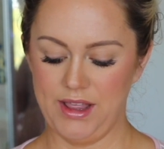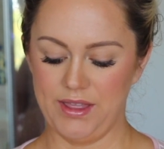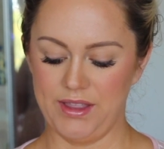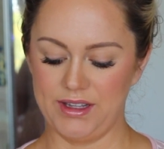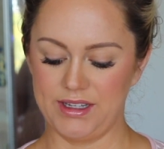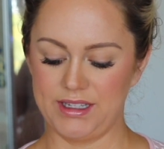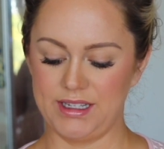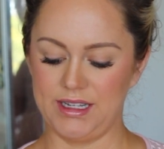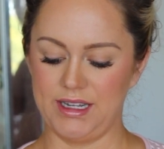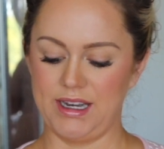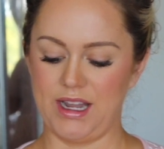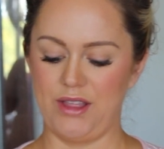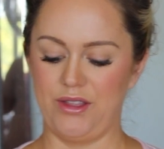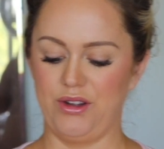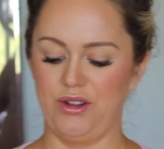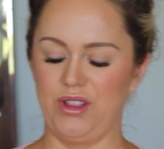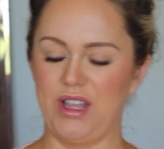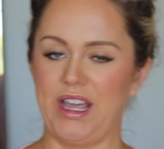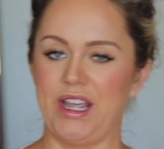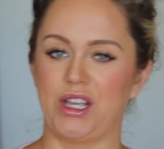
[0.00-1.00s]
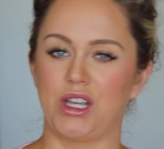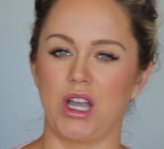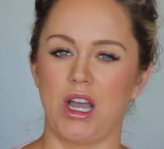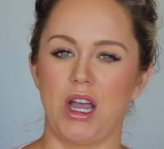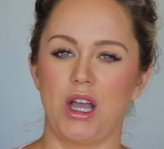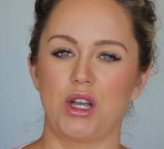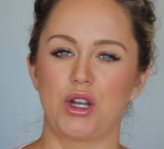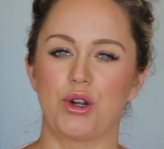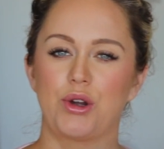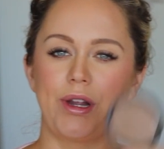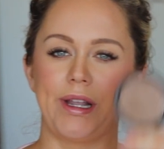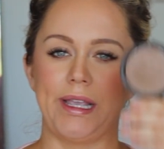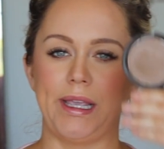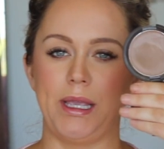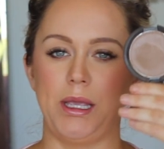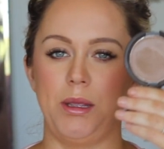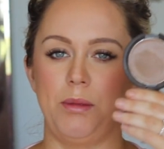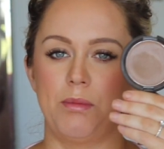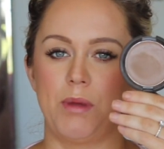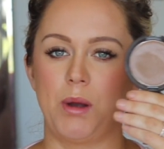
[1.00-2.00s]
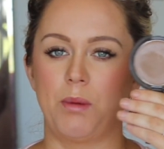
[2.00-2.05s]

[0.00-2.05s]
This is another like cream